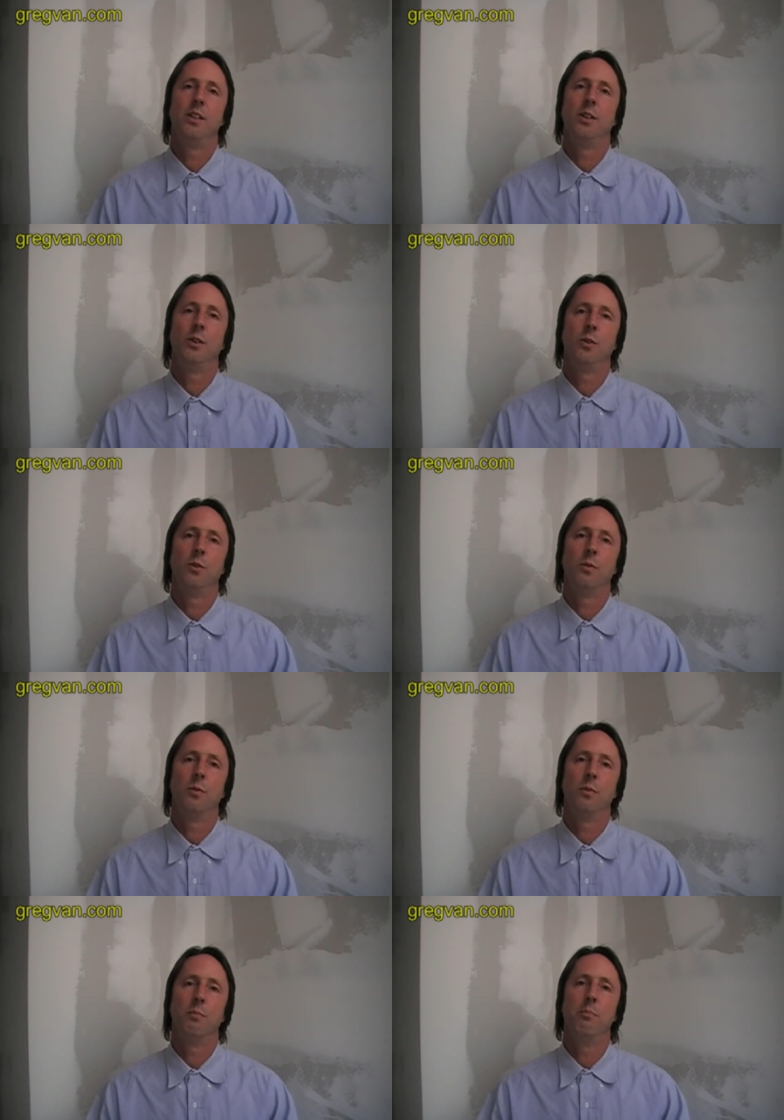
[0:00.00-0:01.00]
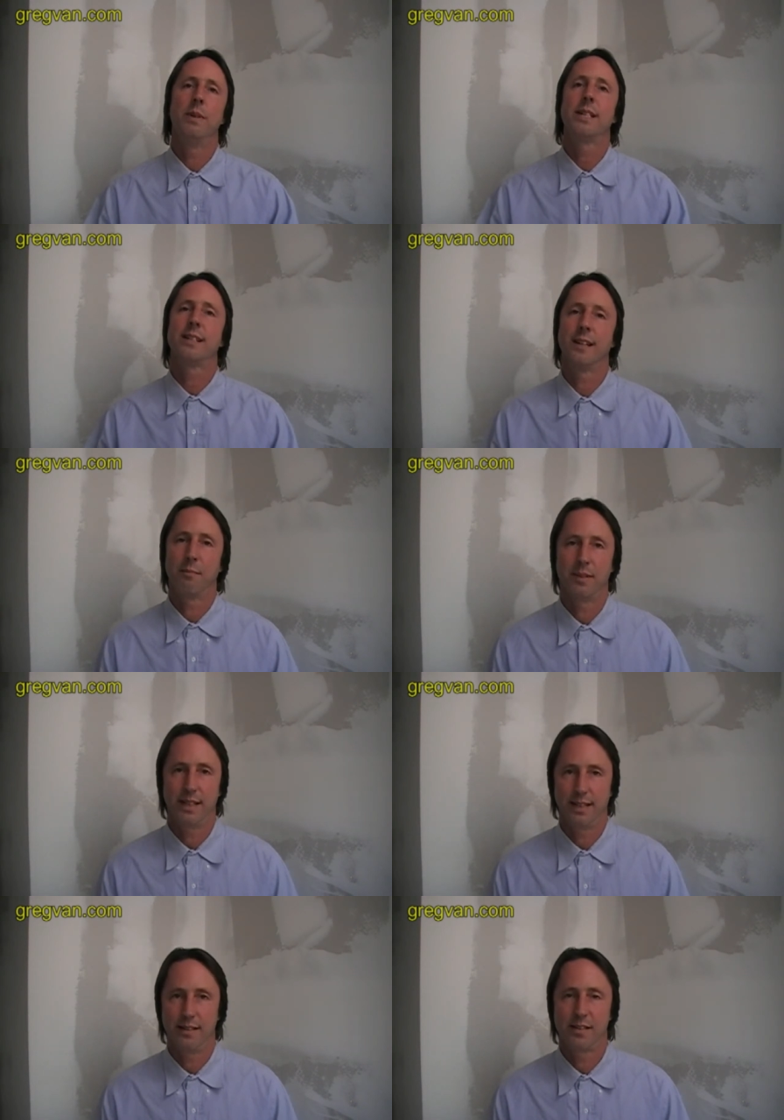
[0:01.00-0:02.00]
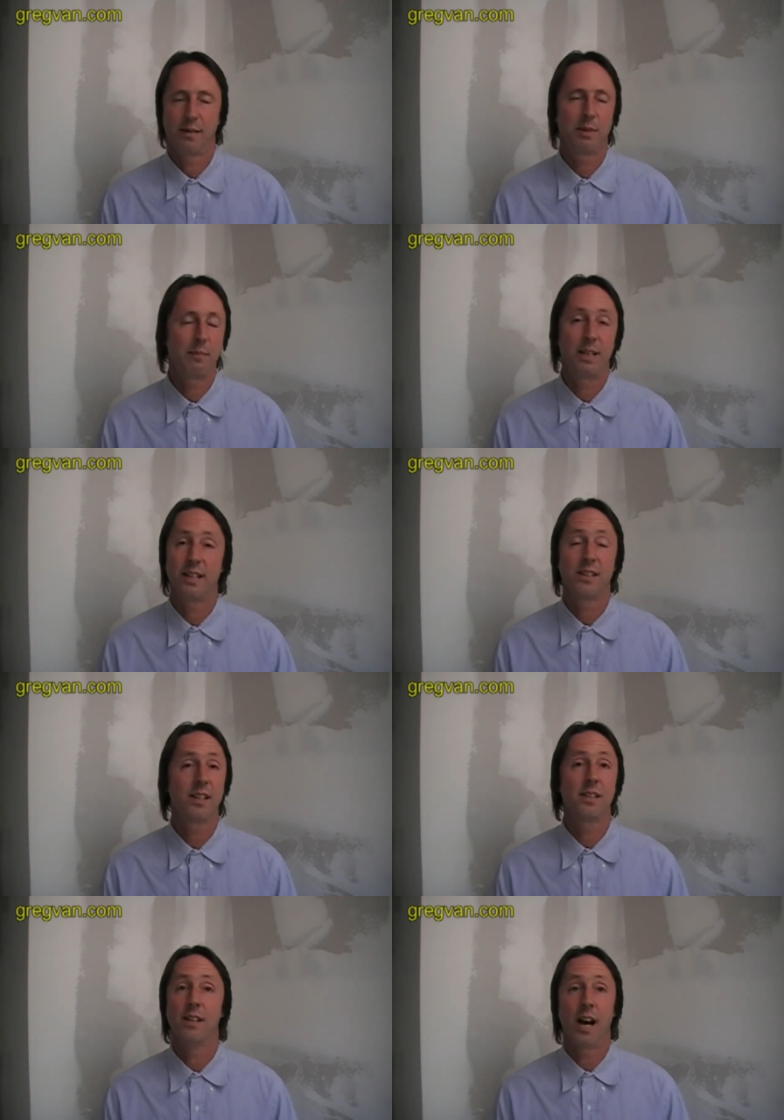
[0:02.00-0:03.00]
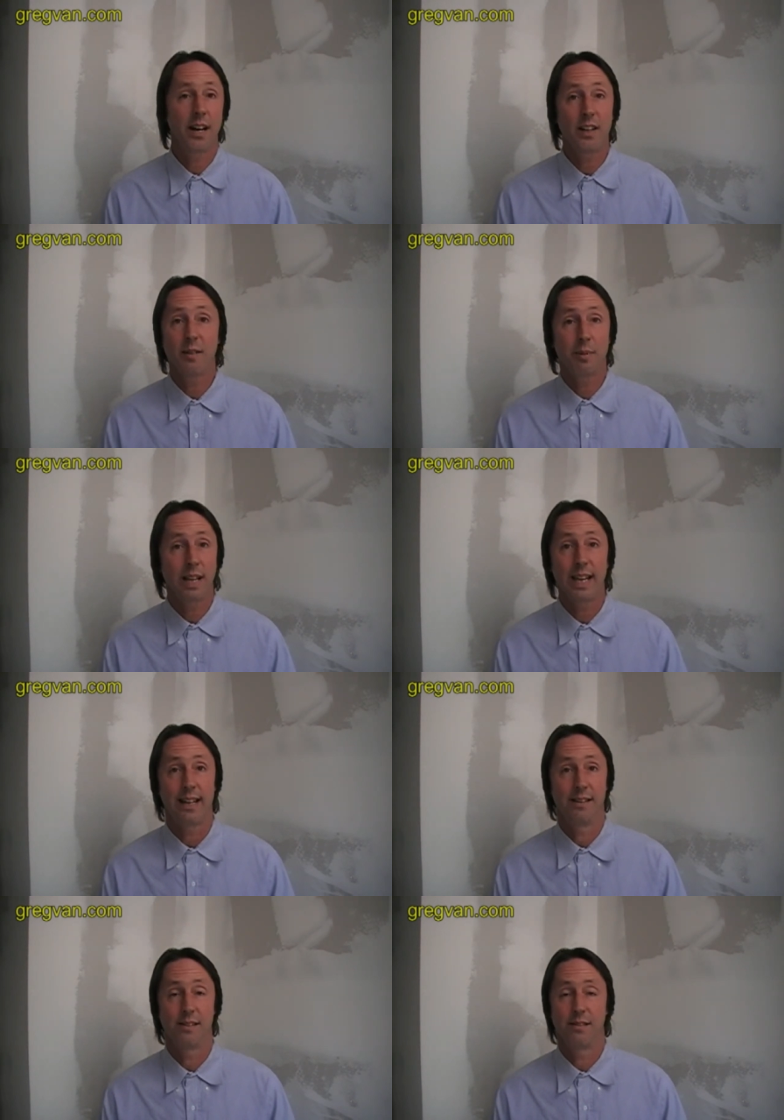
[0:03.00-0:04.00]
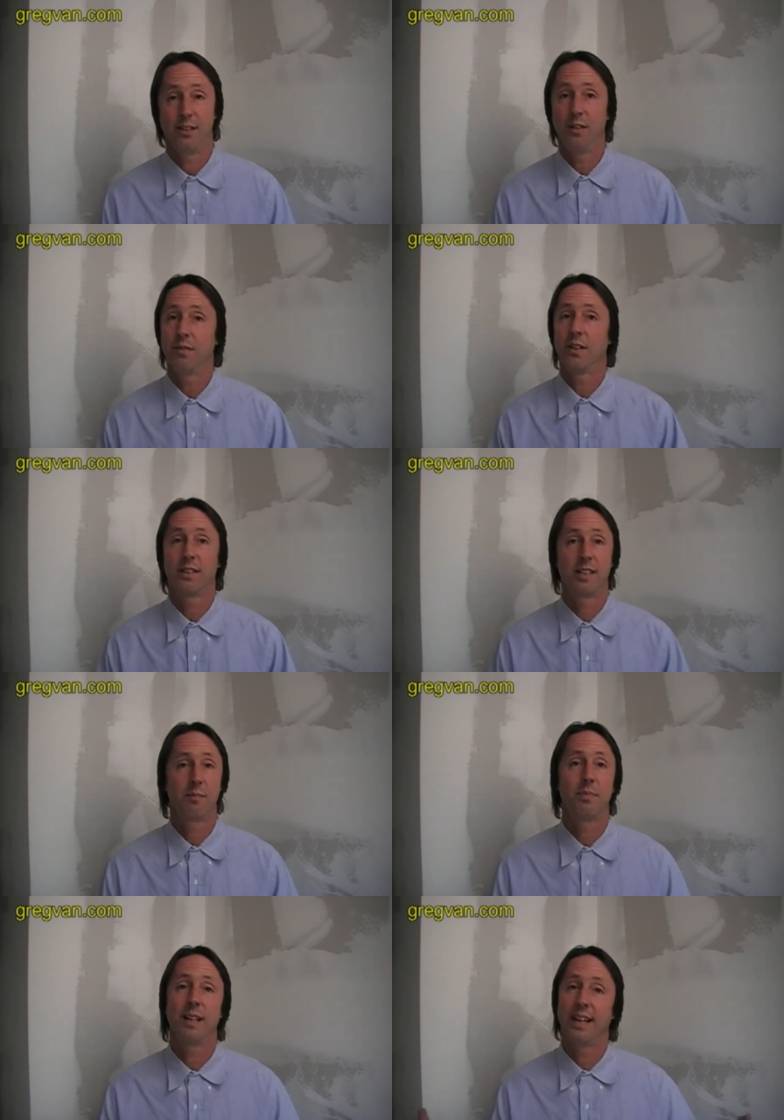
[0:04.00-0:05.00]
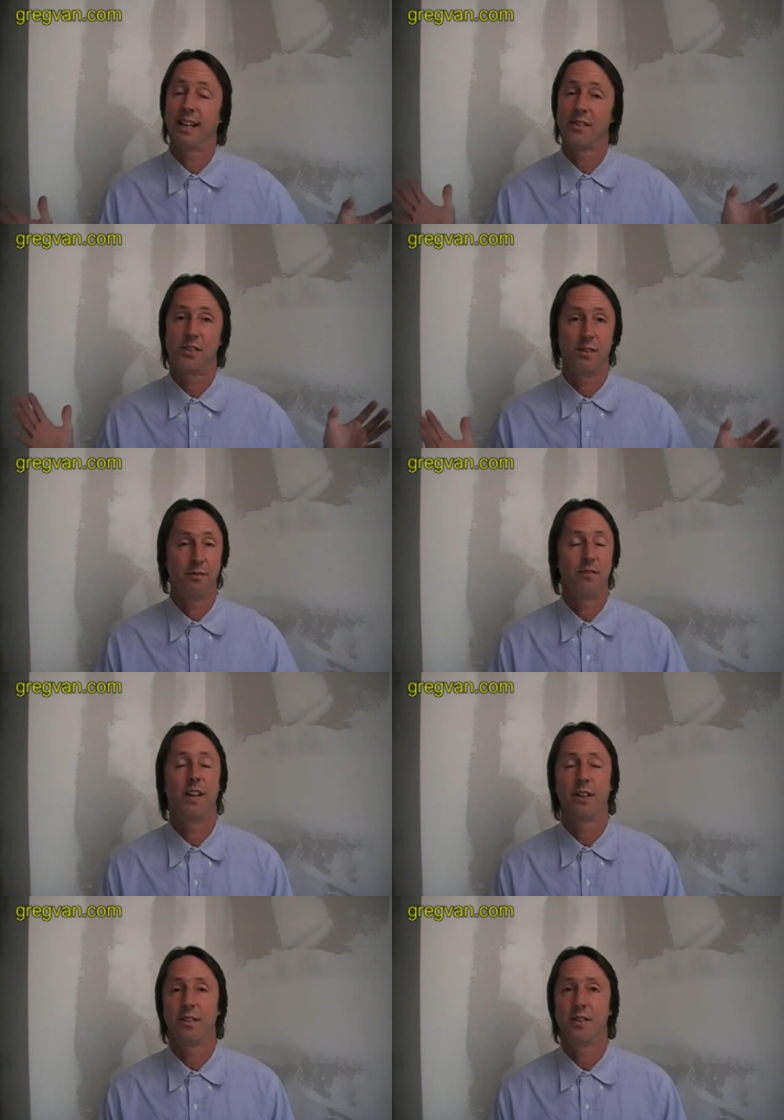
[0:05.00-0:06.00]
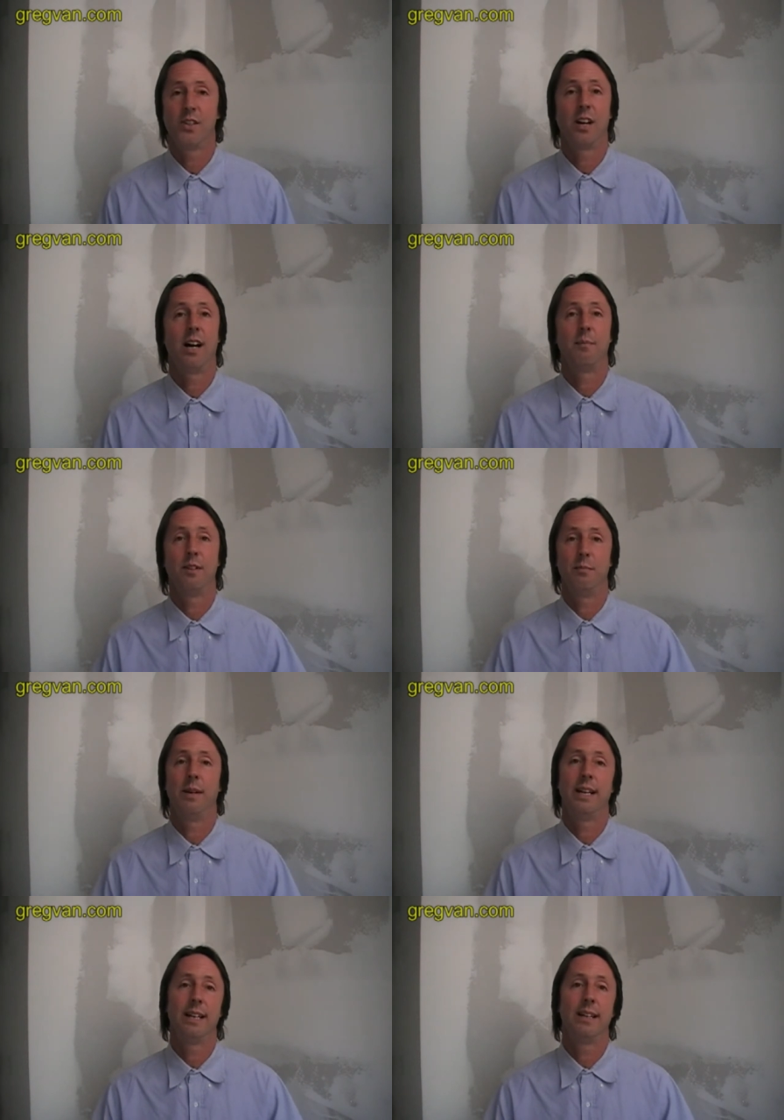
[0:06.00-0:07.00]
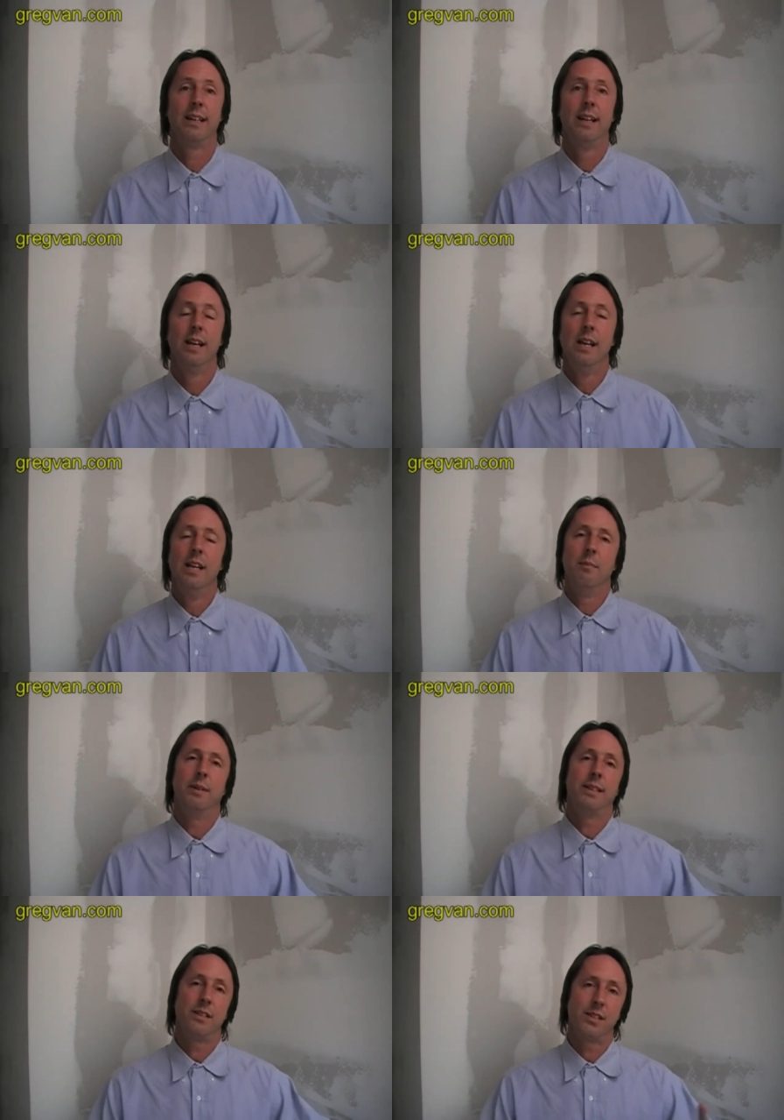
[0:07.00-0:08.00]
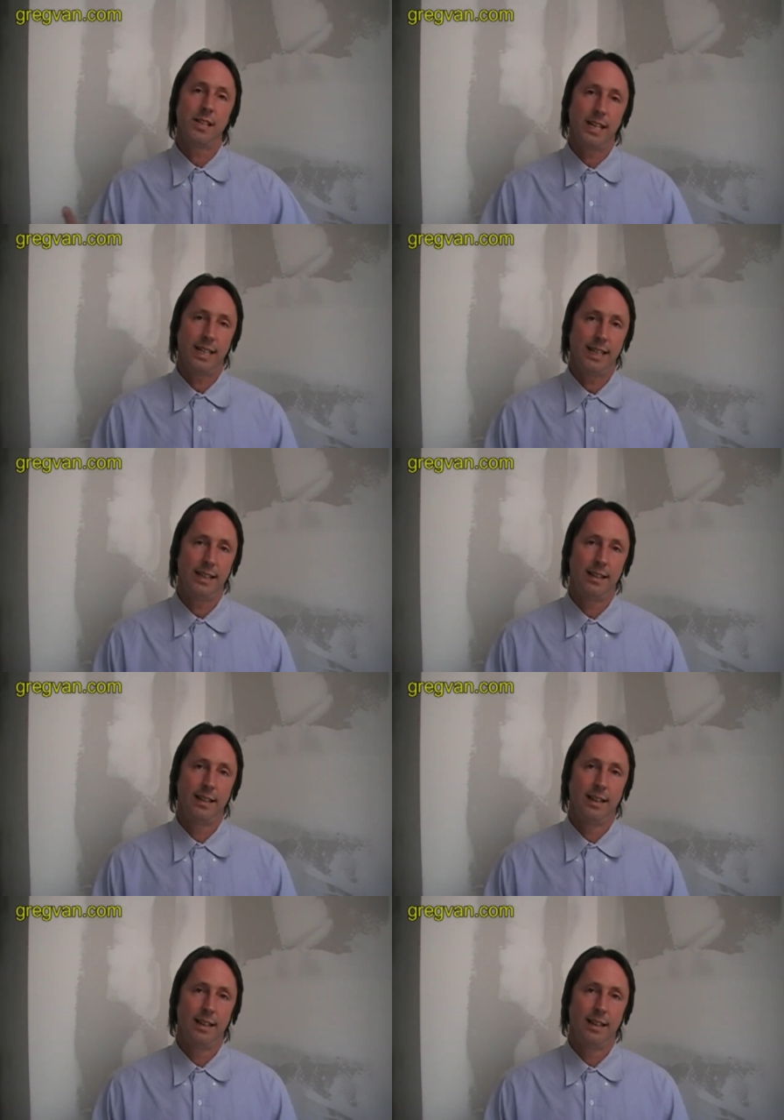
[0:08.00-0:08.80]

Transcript: you miss something simply because it's not on the plans. You've looked at the plans, you've figured the job, you bid it, but the city,